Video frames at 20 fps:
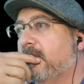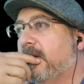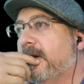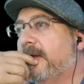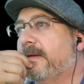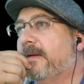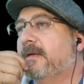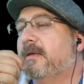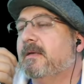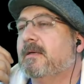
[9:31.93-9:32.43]

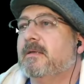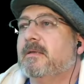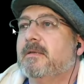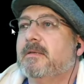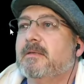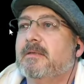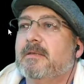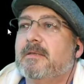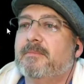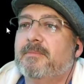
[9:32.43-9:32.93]
right?
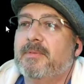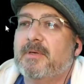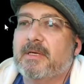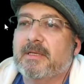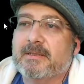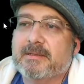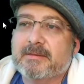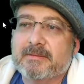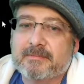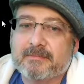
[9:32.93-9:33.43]

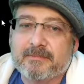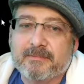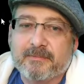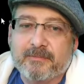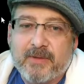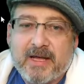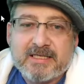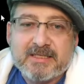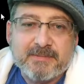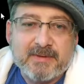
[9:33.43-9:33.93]
But
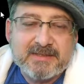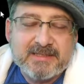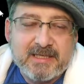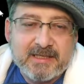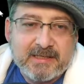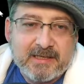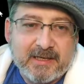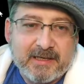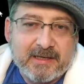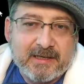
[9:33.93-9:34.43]
that's my
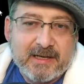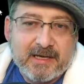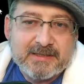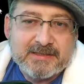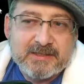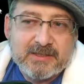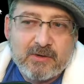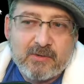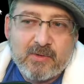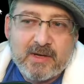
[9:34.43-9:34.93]
take on it.
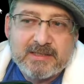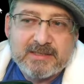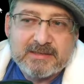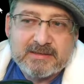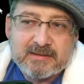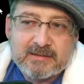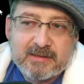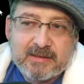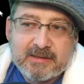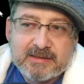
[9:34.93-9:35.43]
So
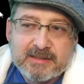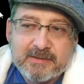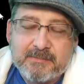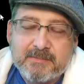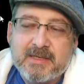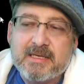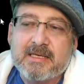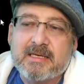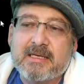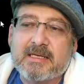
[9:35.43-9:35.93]
to
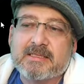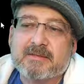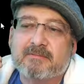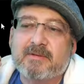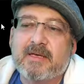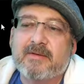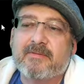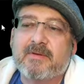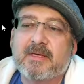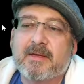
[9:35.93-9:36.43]
me, it's
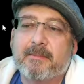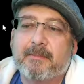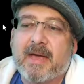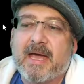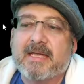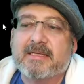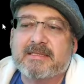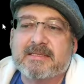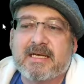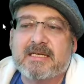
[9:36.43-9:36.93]
leaving a
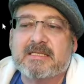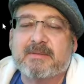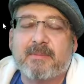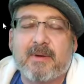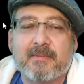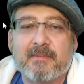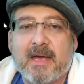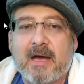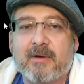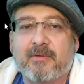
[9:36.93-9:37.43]
bad taste in
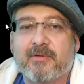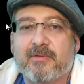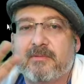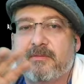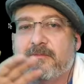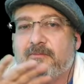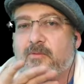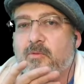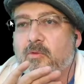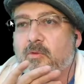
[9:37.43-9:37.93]
my mouth
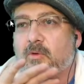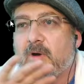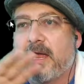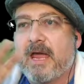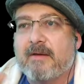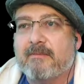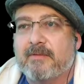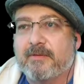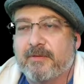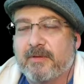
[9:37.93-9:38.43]
for
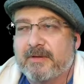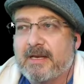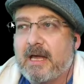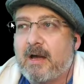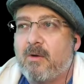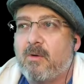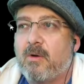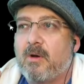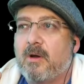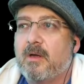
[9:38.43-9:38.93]
everything.
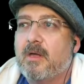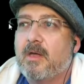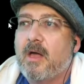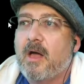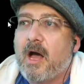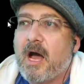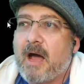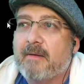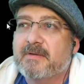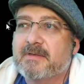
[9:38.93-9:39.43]
Now,
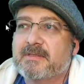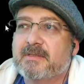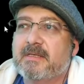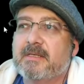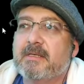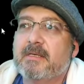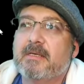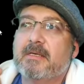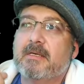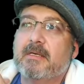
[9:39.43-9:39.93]

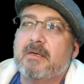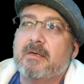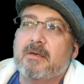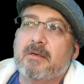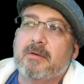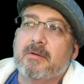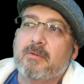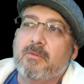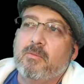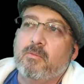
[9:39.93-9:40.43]
obviously,
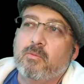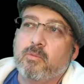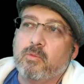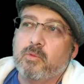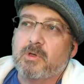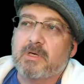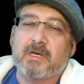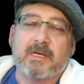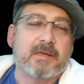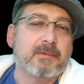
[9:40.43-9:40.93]

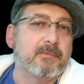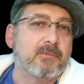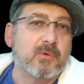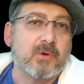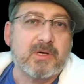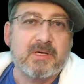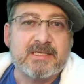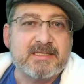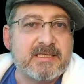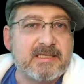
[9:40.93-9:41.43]
we're
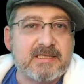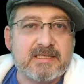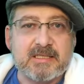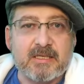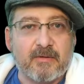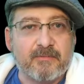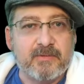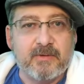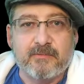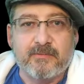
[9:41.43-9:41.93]
gonna see
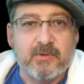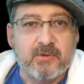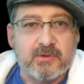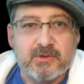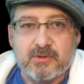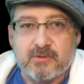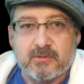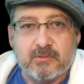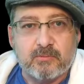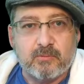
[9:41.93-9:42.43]
stuff in the
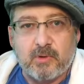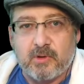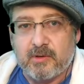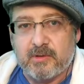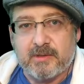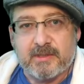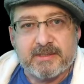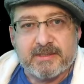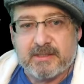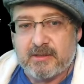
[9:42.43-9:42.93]
future
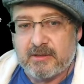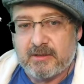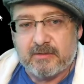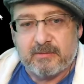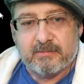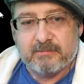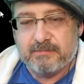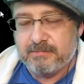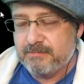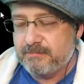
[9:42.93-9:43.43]
where it's
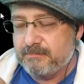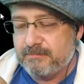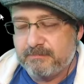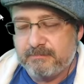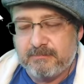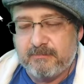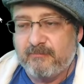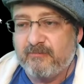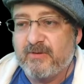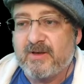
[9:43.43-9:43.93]
gonna
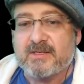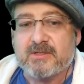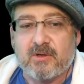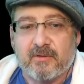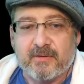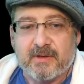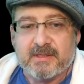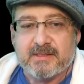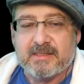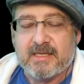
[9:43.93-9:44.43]
fix
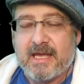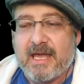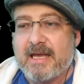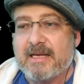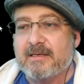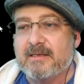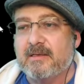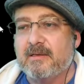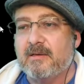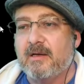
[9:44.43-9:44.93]
all this.
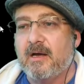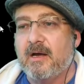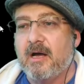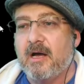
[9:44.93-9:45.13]
And